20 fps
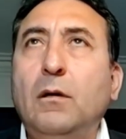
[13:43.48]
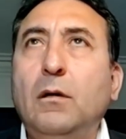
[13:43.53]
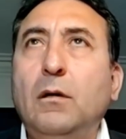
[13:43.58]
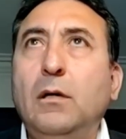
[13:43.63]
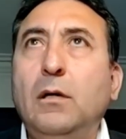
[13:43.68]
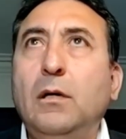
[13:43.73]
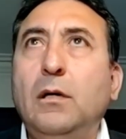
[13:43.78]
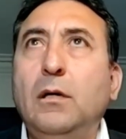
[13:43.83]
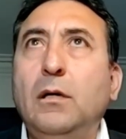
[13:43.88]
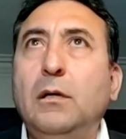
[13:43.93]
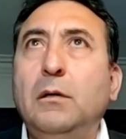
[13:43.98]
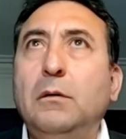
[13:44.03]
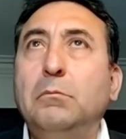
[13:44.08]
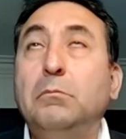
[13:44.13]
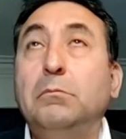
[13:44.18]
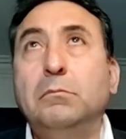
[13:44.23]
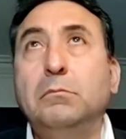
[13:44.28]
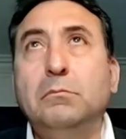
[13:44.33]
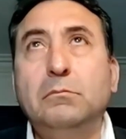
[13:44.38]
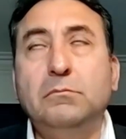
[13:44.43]

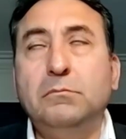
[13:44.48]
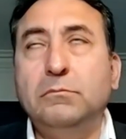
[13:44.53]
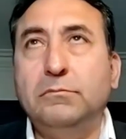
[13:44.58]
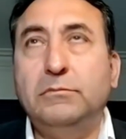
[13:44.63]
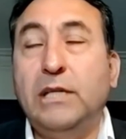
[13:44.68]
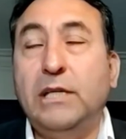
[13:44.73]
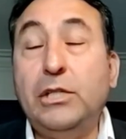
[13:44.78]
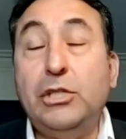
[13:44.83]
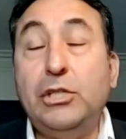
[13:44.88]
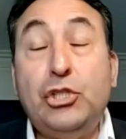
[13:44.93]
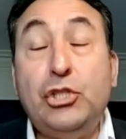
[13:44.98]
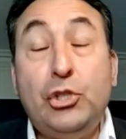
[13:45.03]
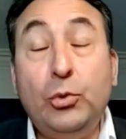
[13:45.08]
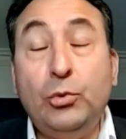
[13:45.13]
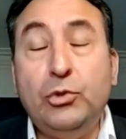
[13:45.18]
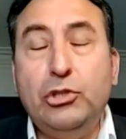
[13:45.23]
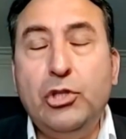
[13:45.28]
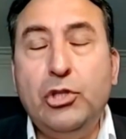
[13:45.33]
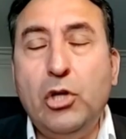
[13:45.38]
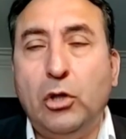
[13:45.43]
they
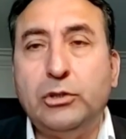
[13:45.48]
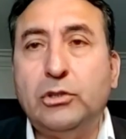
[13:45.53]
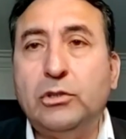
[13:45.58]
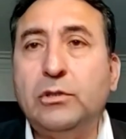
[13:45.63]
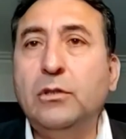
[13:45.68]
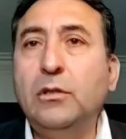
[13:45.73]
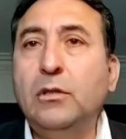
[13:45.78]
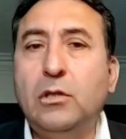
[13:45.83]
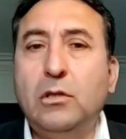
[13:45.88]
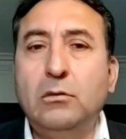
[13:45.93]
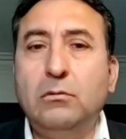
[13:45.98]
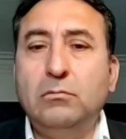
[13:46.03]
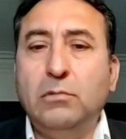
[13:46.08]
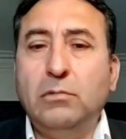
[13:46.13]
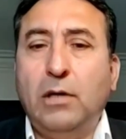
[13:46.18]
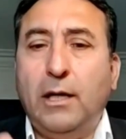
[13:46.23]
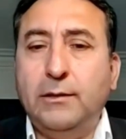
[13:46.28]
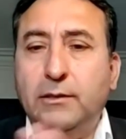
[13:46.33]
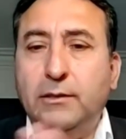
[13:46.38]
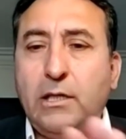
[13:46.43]
should not,
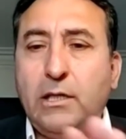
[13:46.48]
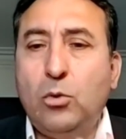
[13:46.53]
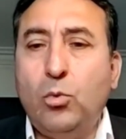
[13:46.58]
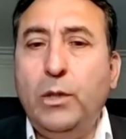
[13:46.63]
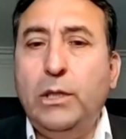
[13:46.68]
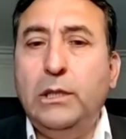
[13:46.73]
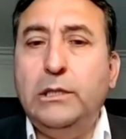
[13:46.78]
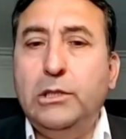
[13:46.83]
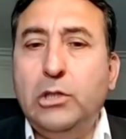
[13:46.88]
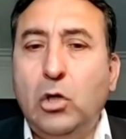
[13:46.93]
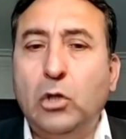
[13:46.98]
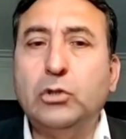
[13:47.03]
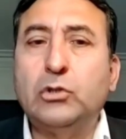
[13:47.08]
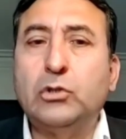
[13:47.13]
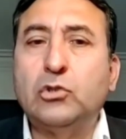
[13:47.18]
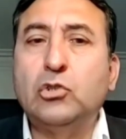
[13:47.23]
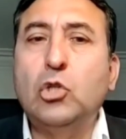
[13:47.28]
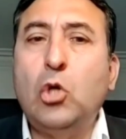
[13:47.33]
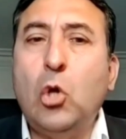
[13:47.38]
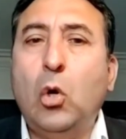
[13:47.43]
and they will
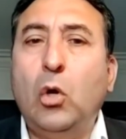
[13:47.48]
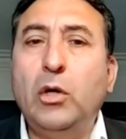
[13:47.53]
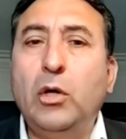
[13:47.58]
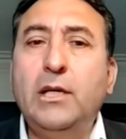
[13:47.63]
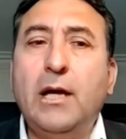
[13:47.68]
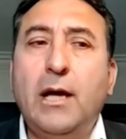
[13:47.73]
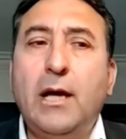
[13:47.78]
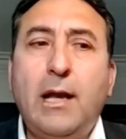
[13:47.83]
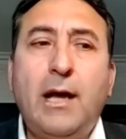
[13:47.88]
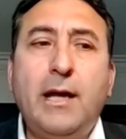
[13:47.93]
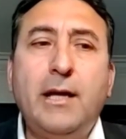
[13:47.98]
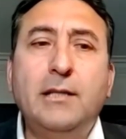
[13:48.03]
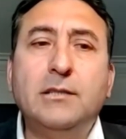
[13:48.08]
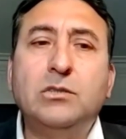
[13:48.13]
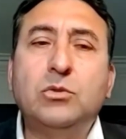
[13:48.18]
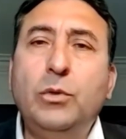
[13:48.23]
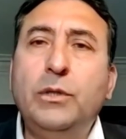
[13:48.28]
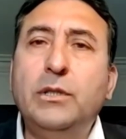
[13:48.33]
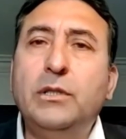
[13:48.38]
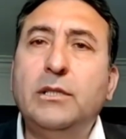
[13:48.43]
not go in
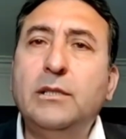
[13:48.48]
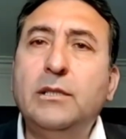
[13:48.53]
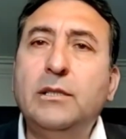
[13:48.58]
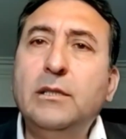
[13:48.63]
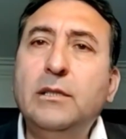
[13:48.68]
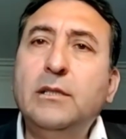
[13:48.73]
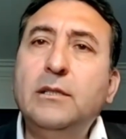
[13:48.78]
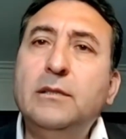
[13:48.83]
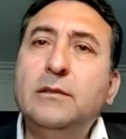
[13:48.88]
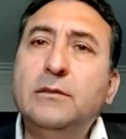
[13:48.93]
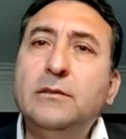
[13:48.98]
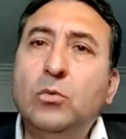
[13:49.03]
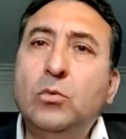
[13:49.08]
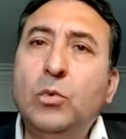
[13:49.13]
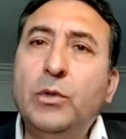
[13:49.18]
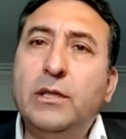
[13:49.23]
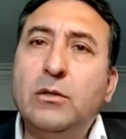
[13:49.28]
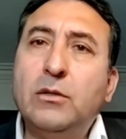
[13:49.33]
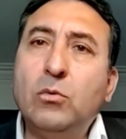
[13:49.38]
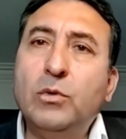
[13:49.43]
alliance with
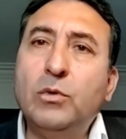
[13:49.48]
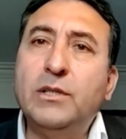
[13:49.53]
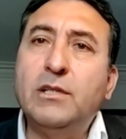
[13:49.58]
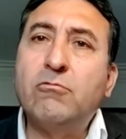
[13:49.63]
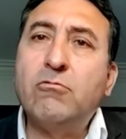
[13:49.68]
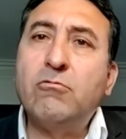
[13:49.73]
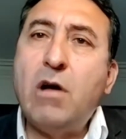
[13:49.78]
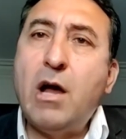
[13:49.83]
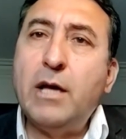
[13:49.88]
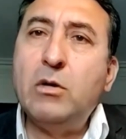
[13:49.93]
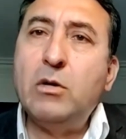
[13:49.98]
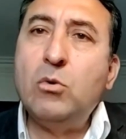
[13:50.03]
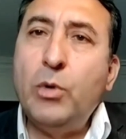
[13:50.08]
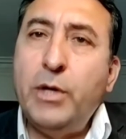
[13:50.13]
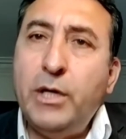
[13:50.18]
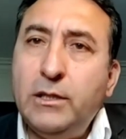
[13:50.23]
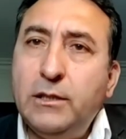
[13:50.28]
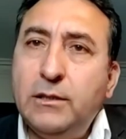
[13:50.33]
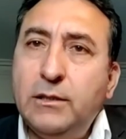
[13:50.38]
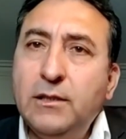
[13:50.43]
the
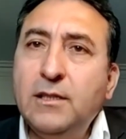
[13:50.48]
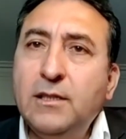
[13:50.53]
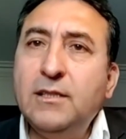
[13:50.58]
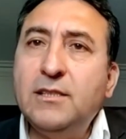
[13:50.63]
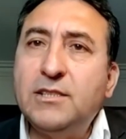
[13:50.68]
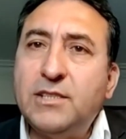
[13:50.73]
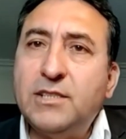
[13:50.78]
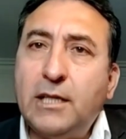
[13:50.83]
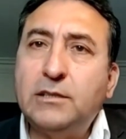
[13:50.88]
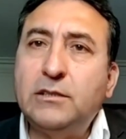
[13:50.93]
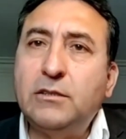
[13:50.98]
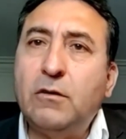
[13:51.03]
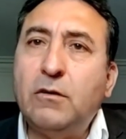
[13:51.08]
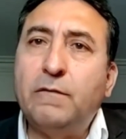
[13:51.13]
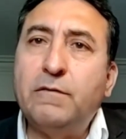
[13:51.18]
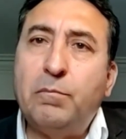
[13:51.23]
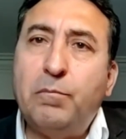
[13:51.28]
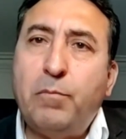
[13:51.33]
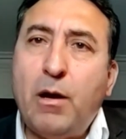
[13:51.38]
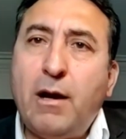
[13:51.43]
right-wing sector
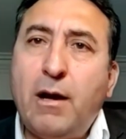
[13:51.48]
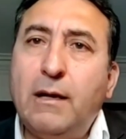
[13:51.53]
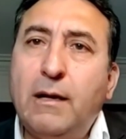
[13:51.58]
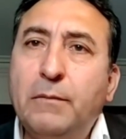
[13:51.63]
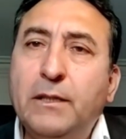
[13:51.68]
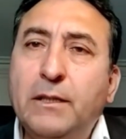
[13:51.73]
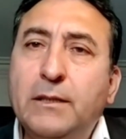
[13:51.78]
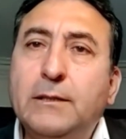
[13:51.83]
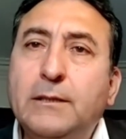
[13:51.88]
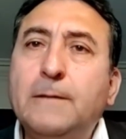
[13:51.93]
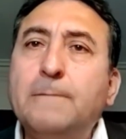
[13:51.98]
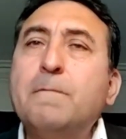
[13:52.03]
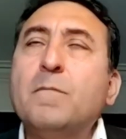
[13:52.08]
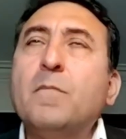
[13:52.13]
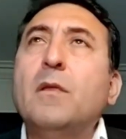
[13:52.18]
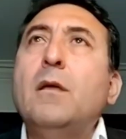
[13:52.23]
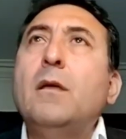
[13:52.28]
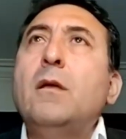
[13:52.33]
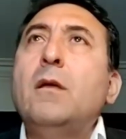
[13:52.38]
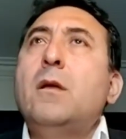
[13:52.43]
of the parliament.
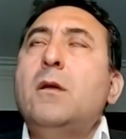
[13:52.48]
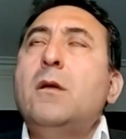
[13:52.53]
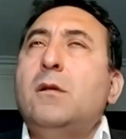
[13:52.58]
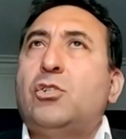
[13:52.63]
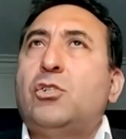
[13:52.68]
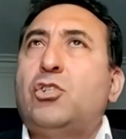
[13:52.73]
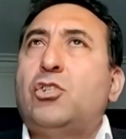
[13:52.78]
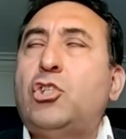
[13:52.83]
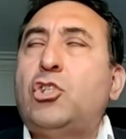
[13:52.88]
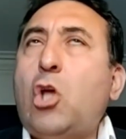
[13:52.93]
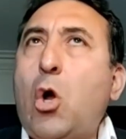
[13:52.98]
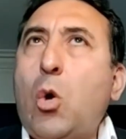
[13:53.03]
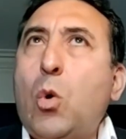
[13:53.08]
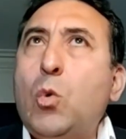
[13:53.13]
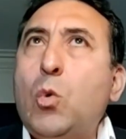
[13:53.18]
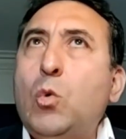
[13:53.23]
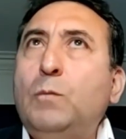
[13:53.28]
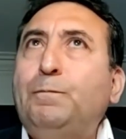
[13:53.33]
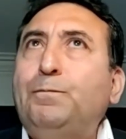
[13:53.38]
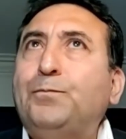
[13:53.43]

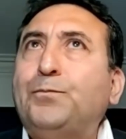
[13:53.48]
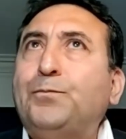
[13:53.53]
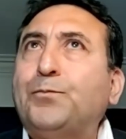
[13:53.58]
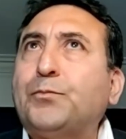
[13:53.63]
So